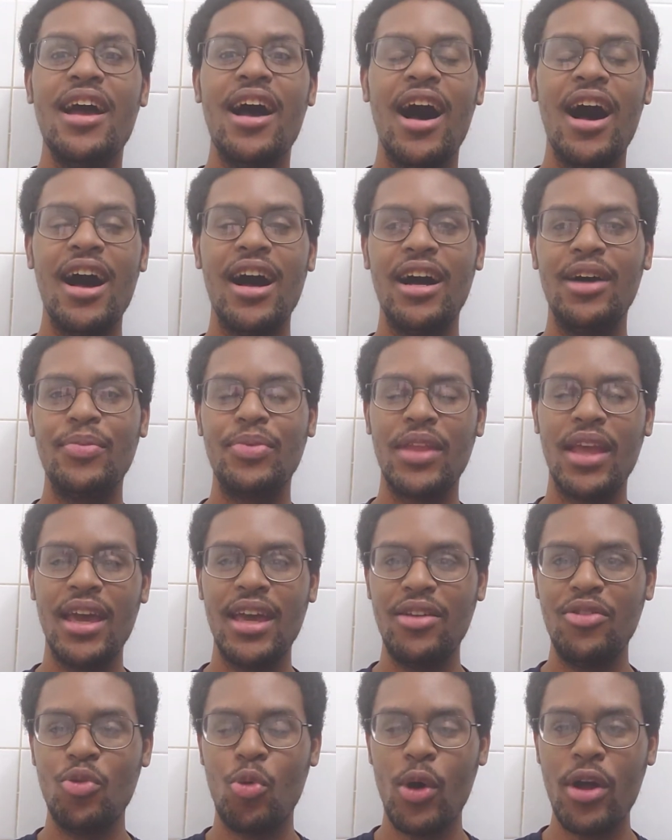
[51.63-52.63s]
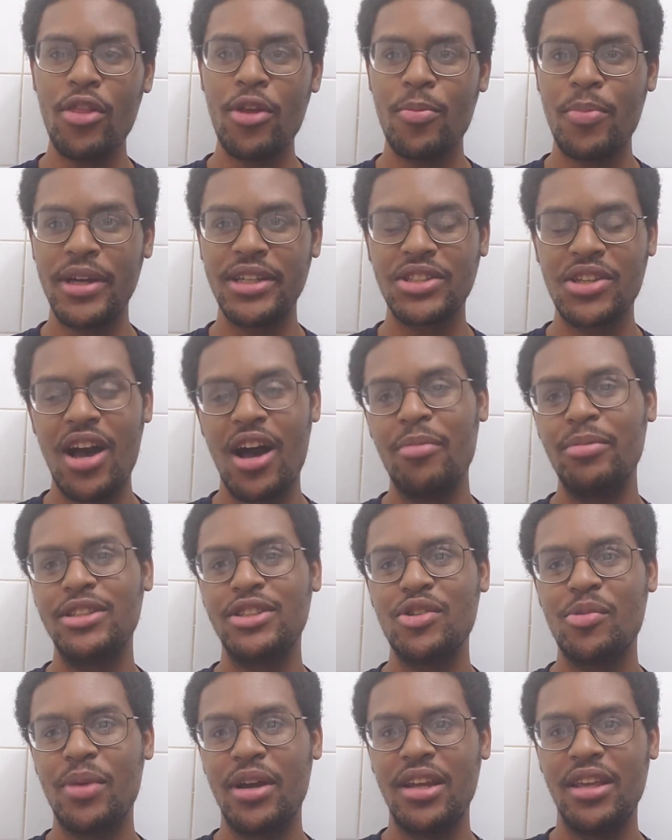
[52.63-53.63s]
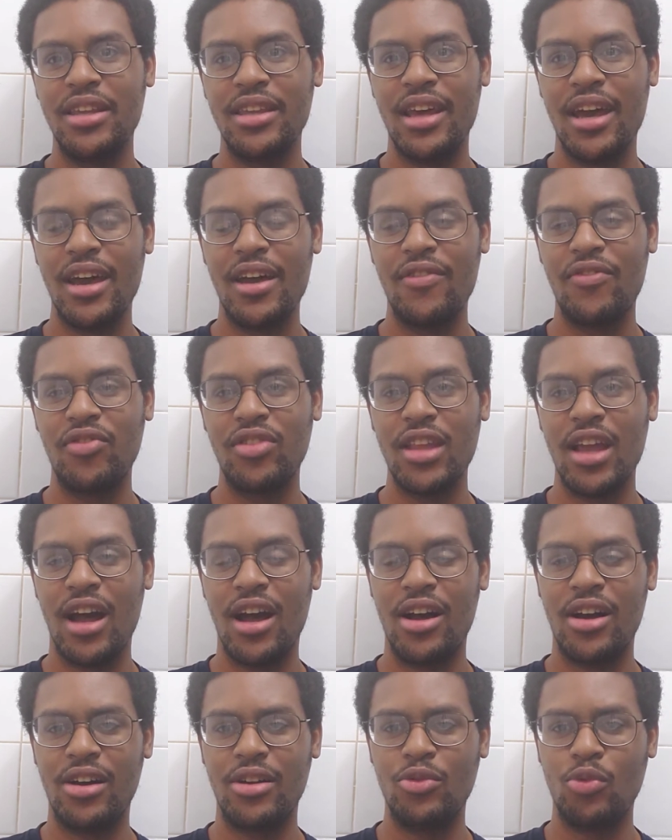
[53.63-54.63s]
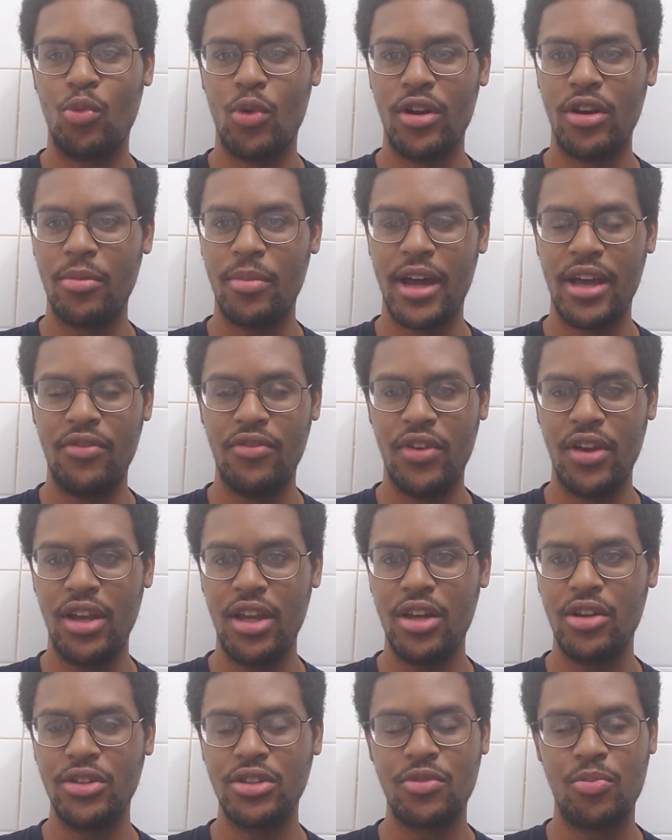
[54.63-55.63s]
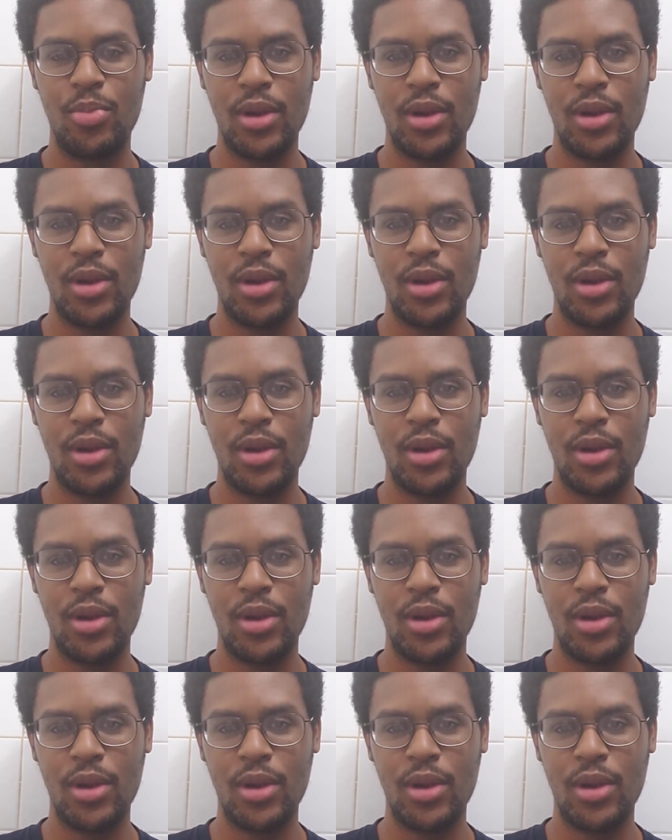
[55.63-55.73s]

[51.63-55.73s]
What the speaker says: And one of the best comments somebody left on one of my videos,